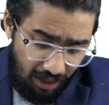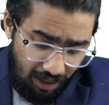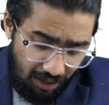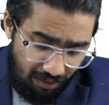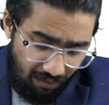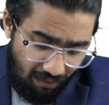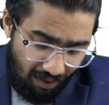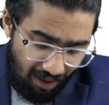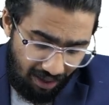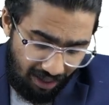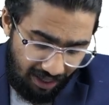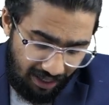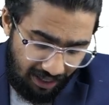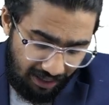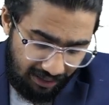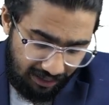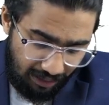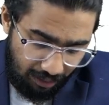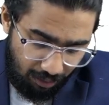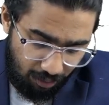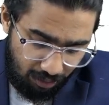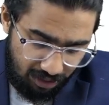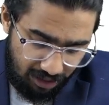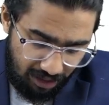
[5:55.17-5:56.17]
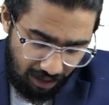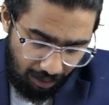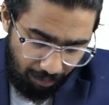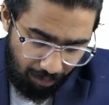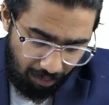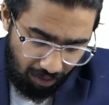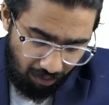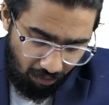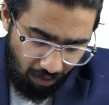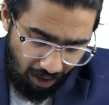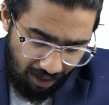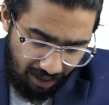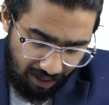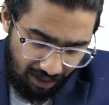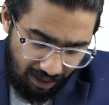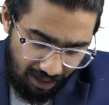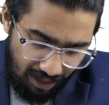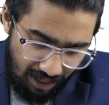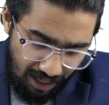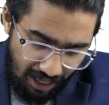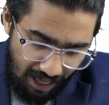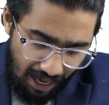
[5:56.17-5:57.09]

You are reading the question number 1